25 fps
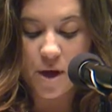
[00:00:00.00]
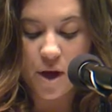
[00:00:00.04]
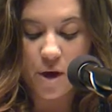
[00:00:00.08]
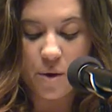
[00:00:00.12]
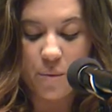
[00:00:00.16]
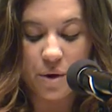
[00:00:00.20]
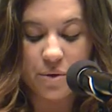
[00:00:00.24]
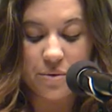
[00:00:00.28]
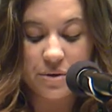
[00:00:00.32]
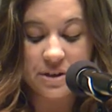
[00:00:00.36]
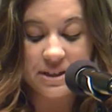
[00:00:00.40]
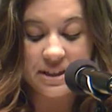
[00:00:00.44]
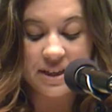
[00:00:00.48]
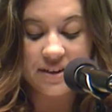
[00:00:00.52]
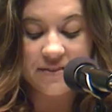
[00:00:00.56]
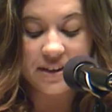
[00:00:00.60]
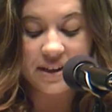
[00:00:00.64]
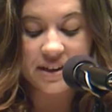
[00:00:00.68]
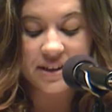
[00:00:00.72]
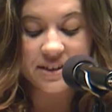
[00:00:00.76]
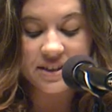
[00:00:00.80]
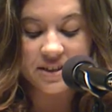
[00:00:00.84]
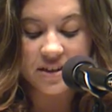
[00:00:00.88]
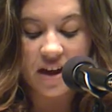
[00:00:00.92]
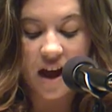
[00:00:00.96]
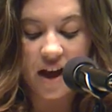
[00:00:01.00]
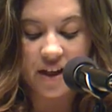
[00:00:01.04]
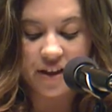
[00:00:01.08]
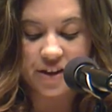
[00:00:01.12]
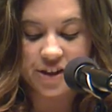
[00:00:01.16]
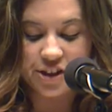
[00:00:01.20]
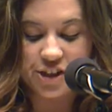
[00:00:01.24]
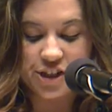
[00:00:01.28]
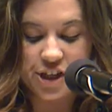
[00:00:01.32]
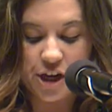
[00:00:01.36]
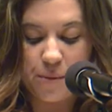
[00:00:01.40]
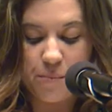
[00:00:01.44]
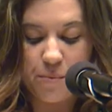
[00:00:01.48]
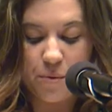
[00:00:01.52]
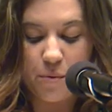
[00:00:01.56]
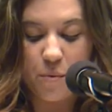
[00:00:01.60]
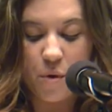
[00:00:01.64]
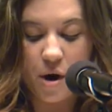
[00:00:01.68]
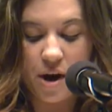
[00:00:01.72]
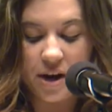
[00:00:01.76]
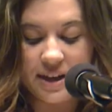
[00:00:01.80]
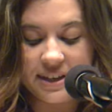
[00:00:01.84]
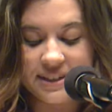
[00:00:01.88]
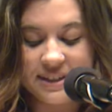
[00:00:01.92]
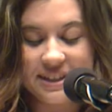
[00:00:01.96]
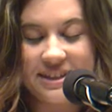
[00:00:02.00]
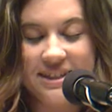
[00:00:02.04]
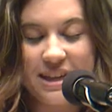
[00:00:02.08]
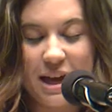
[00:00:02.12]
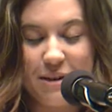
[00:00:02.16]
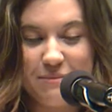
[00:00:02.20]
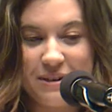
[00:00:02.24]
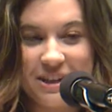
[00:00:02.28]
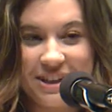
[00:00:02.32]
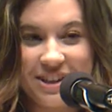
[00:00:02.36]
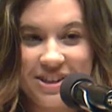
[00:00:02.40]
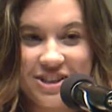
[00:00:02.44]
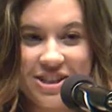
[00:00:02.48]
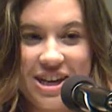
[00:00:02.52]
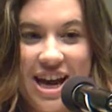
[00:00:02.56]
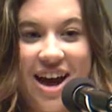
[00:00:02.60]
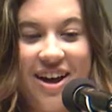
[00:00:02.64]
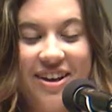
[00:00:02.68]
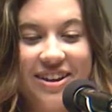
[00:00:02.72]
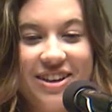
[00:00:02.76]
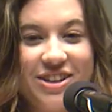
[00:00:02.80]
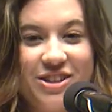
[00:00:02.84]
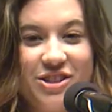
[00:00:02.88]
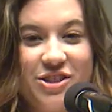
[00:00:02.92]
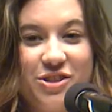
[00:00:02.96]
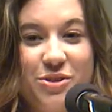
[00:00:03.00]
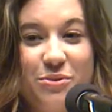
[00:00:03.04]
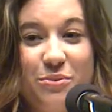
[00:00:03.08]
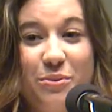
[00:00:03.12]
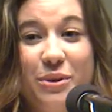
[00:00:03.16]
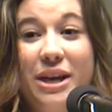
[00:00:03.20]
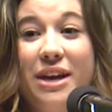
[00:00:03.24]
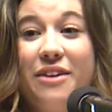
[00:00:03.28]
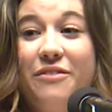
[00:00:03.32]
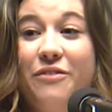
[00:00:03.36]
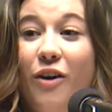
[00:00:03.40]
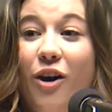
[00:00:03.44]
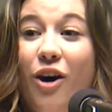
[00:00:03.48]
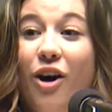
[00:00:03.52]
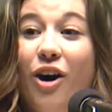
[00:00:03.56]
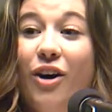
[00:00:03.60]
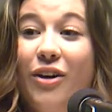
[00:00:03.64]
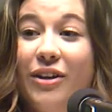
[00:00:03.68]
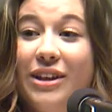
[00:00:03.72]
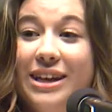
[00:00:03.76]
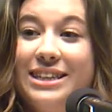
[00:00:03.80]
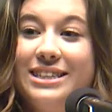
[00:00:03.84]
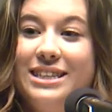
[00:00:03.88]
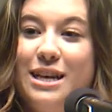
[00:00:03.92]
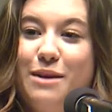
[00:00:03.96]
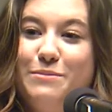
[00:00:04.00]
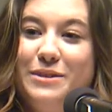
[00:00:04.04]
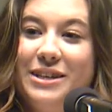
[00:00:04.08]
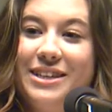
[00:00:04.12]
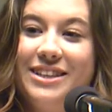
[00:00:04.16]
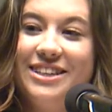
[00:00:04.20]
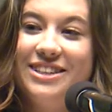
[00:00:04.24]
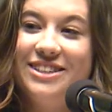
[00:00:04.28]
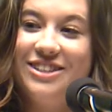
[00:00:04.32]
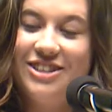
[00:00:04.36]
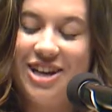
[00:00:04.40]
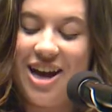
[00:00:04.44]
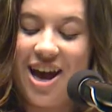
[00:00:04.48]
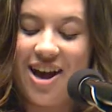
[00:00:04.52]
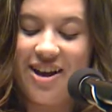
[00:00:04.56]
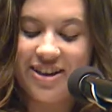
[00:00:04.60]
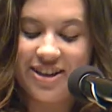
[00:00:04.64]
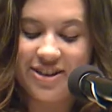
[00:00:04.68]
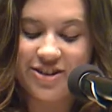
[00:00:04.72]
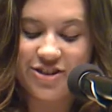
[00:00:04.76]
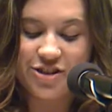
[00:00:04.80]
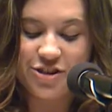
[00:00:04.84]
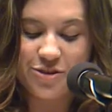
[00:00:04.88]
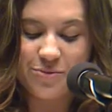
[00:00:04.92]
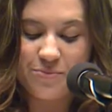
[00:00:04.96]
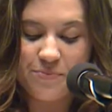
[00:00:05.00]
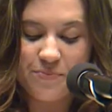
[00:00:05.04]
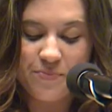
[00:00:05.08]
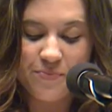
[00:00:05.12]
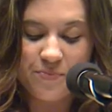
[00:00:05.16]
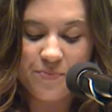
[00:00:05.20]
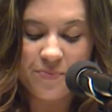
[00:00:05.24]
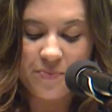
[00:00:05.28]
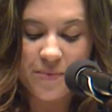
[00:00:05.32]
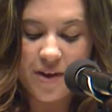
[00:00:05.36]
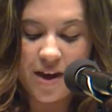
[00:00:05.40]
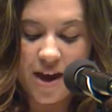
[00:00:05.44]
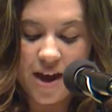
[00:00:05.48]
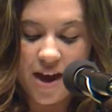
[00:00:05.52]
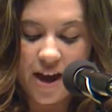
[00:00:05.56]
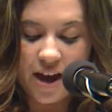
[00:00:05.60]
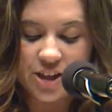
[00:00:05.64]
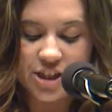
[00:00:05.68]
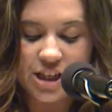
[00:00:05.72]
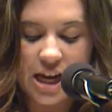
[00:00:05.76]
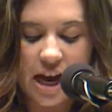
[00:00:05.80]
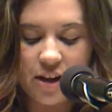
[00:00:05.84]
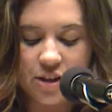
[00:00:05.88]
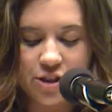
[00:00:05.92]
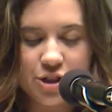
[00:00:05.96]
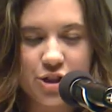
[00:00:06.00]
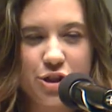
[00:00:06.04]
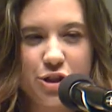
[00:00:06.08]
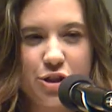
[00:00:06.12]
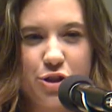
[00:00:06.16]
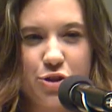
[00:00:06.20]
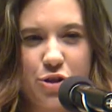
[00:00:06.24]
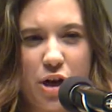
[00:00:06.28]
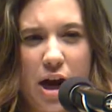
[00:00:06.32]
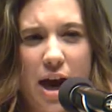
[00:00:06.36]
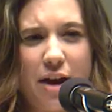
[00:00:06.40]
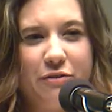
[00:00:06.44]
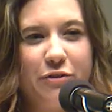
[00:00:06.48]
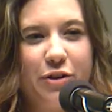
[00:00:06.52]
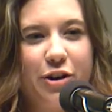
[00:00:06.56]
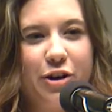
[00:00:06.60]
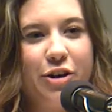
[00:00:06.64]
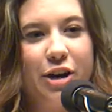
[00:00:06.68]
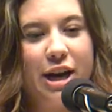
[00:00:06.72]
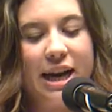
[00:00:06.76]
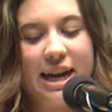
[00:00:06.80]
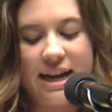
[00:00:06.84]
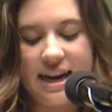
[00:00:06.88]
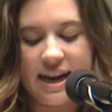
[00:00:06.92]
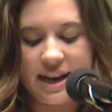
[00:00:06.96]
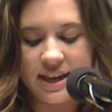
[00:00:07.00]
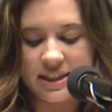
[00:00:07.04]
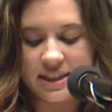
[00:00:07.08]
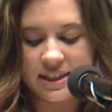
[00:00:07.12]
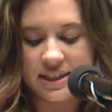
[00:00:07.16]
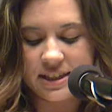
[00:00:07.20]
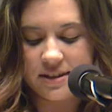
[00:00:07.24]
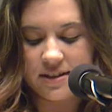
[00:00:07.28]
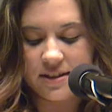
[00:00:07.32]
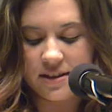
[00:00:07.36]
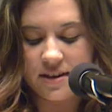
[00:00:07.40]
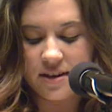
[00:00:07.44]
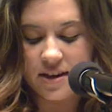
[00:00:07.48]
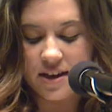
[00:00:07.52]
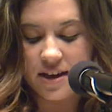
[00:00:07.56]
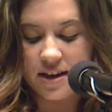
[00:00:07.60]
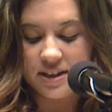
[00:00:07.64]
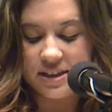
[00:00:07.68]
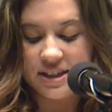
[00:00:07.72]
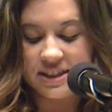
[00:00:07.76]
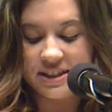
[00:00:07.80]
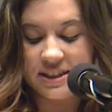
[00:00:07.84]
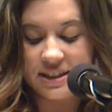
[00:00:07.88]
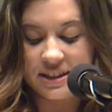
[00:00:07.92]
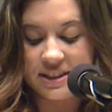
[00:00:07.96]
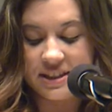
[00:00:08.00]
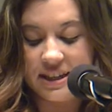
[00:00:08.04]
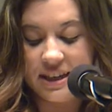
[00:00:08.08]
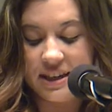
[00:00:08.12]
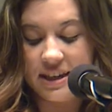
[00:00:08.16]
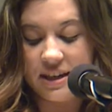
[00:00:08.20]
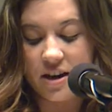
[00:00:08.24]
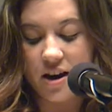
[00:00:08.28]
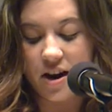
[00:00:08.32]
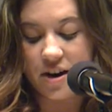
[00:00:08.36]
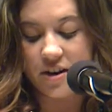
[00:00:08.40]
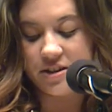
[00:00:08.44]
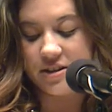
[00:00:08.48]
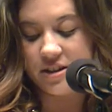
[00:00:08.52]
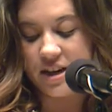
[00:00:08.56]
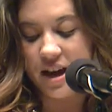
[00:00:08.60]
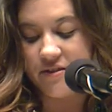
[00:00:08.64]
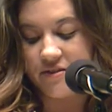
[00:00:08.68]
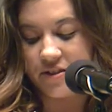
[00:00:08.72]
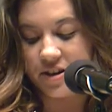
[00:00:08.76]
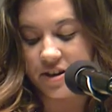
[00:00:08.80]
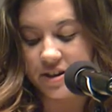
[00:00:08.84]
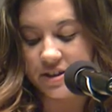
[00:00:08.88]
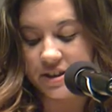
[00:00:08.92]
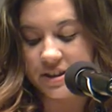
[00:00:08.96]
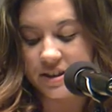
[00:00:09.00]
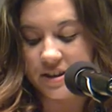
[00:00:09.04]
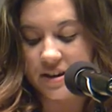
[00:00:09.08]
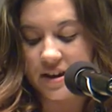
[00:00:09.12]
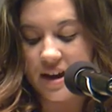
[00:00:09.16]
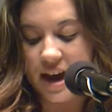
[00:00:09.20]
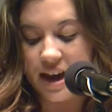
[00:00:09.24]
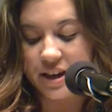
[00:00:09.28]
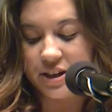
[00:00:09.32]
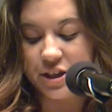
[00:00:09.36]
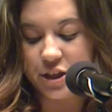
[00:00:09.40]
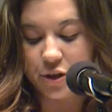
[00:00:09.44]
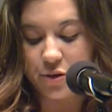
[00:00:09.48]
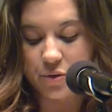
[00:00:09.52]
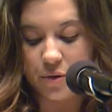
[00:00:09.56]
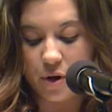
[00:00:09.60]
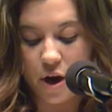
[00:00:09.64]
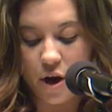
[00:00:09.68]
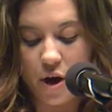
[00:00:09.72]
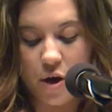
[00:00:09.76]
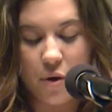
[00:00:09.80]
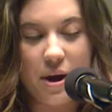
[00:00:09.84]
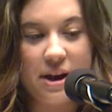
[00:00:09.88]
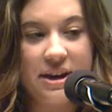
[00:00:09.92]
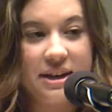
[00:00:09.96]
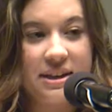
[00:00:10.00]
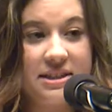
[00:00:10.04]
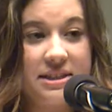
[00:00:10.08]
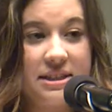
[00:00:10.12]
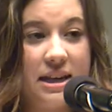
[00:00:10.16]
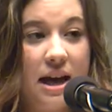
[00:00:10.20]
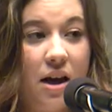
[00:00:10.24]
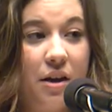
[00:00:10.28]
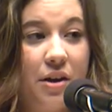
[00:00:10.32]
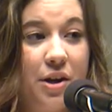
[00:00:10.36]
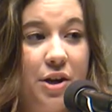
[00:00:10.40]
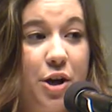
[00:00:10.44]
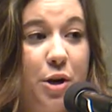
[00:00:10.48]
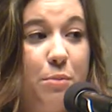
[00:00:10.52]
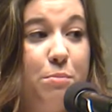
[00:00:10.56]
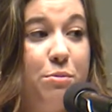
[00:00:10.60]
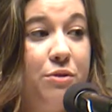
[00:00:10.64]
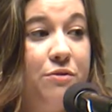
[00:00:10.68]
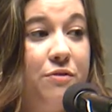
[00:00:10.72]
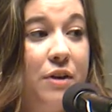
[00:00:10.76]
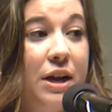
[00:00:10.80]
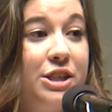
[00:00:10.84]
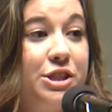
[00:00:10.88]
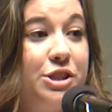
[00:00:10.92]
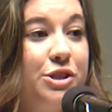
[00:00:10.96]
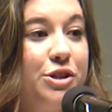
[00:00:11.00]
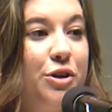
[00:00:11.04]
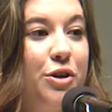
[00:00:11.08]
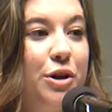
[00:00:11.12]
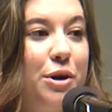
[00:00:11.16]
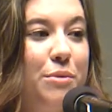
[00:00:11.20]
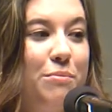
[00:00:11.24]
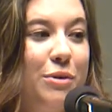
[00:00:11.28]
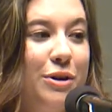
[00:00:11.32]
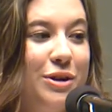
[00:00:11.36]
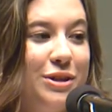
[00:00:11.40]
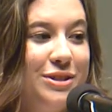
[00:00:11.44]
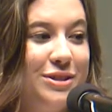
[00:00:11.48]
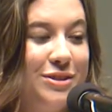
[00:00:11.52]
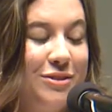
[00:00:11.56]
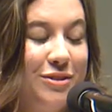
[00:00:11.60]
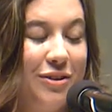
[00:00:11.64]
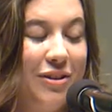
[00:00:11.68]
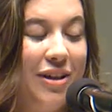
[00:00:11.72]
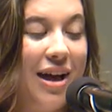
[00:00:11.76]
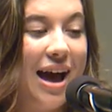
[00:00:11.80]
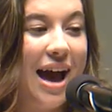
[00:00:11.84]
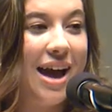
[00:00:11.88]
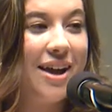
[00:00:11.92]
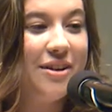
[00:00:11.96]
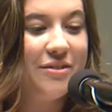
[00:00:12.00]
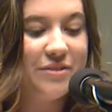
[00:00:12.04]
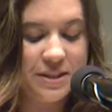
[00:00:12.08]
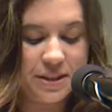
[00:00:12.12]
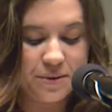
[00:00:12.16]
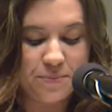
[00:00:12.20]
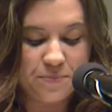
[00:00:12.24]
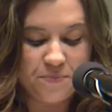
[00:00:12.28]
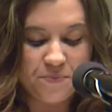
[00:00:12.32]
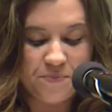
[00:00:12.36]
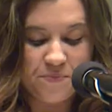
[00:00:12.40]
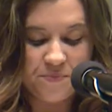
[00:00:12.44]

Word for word: When receiving a scholarship, one is accepting a challenge. We have all accepted this challenge. A challenge to strive for greatness, to succeed in our endeavors, and to grow and excel in our professional and personal lives.